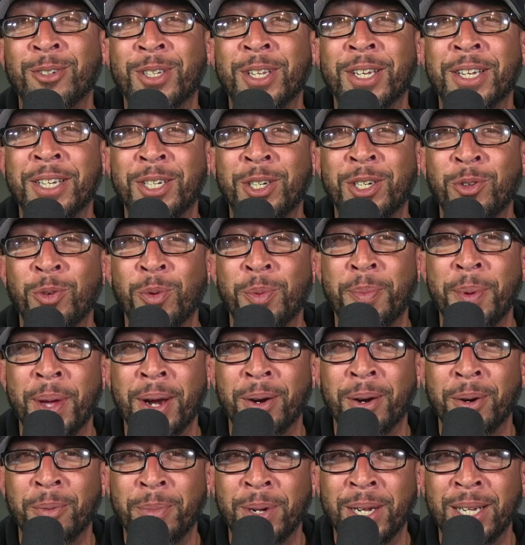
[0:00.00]
that can do it
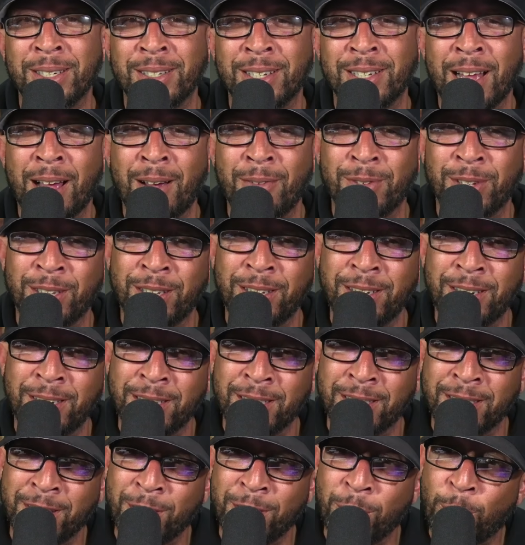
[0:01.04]
better because obviously
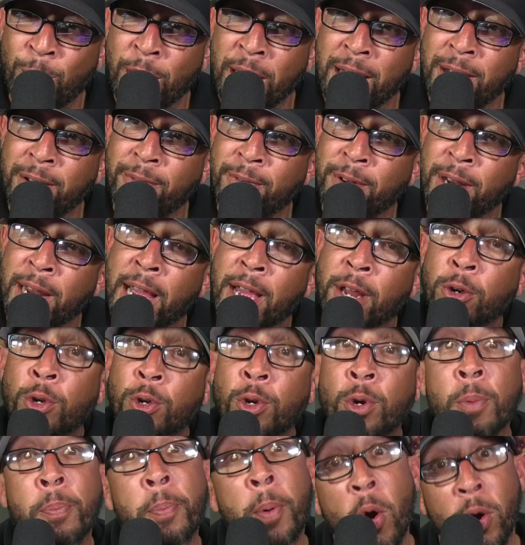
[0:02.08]
Disney you can't even handle
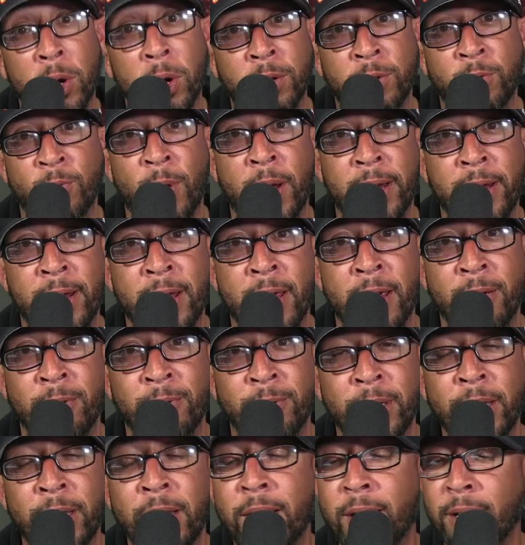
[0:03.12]
your parks right now.
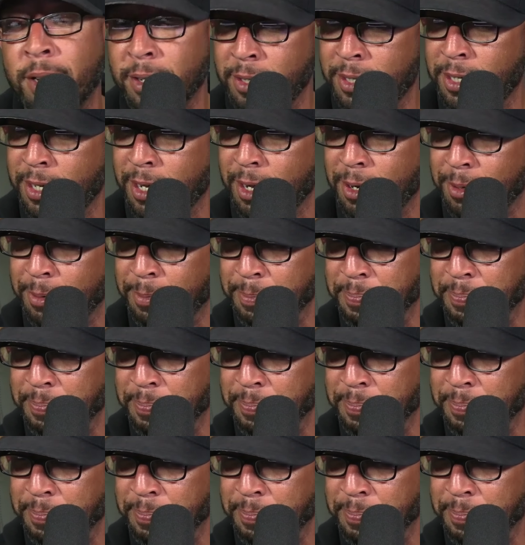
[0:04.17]
So,